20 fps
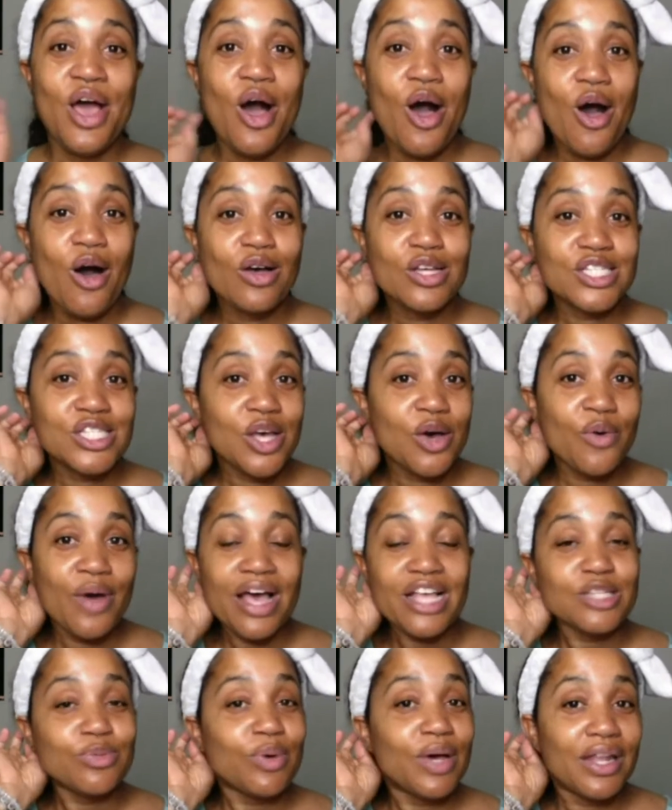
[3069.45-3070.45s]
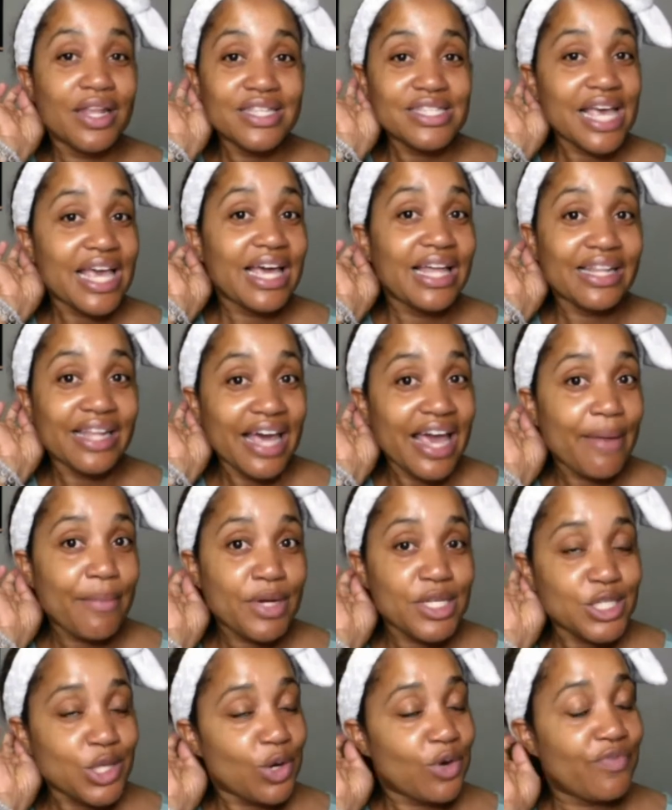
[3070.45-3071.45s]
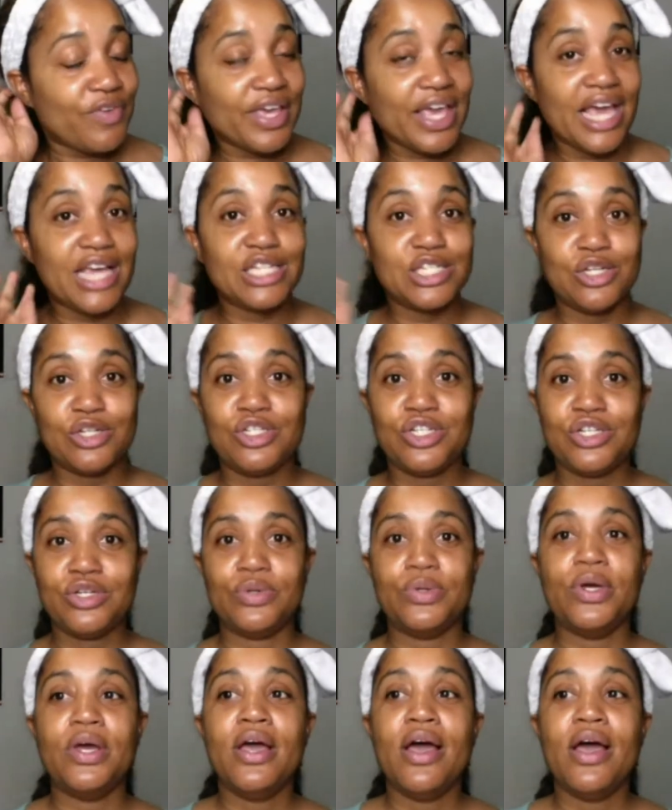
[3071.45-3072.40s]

also, as well as a glamour certification too.